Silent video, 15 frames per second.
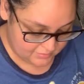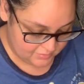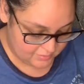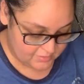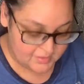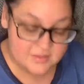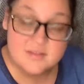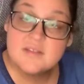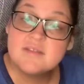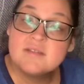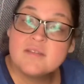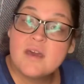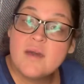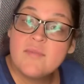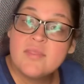so this
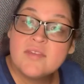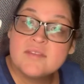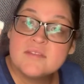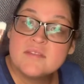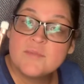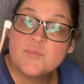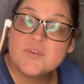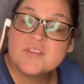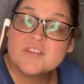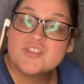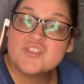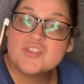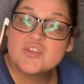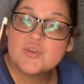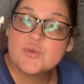is a
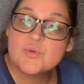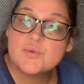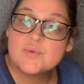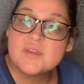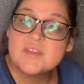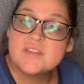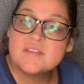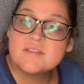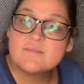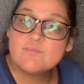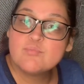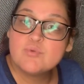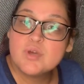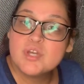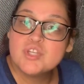precision crease
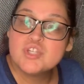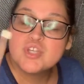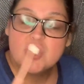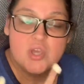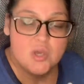brush,